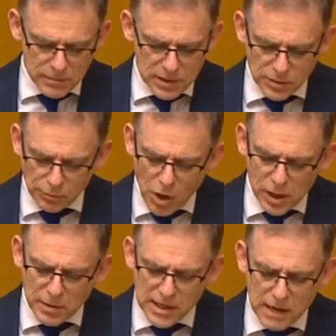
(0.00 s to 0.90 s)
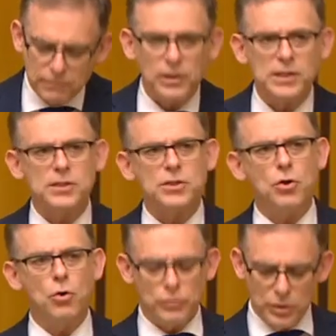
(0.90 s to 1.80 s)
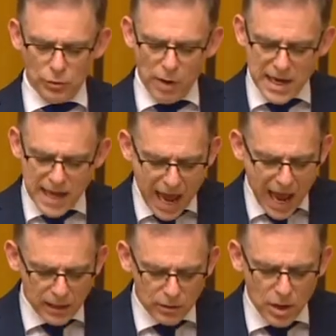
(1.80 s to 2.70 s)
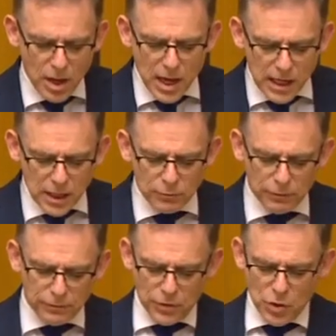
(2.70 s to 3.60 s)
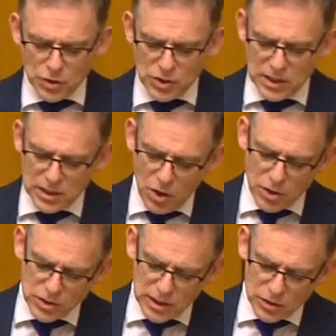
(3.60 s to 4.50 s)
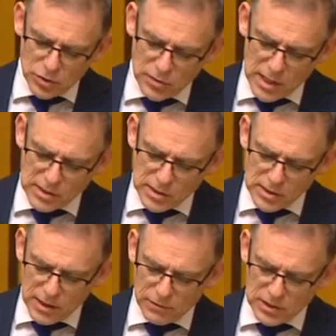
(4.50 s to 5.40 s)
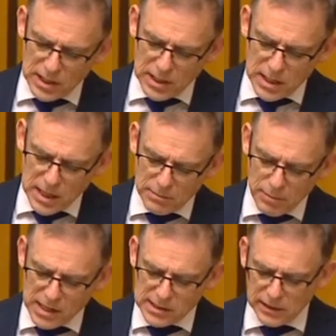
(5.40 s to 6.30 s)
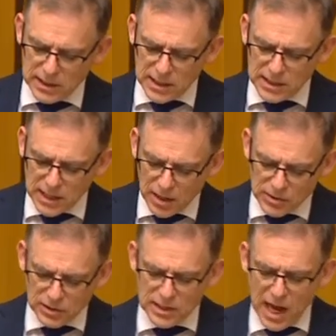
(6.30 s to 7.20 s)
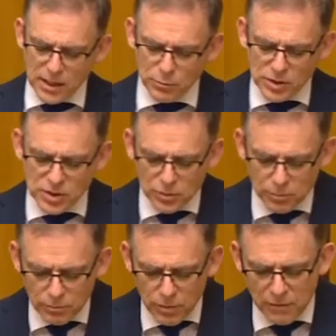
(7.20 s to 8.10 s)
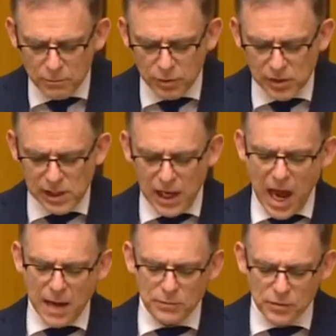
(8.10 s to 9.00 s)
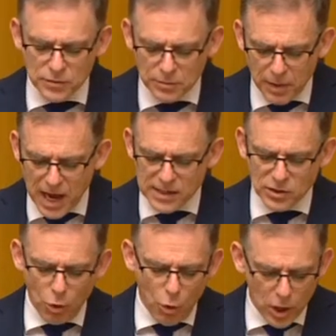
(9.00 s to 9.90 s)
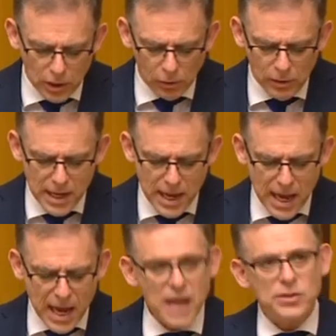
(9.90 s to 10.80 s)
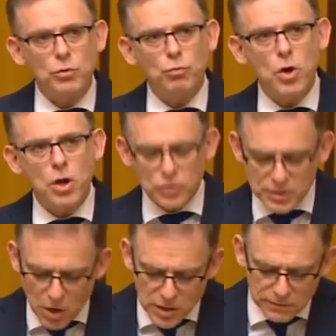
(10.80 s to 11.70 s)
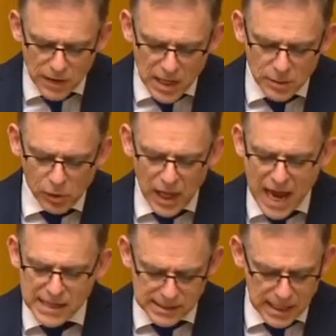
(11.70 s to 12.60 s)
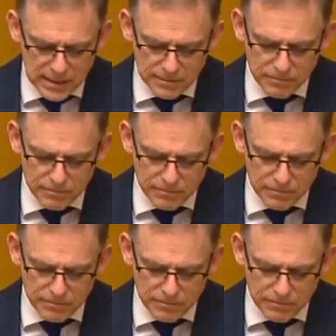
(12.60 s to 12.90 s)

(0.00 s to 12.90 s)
There's a program on Netflix that's called The Great Hack. It refers, in 2017, it basically details that data was proclaimed to have surpassed oil as the world's most valuable asset.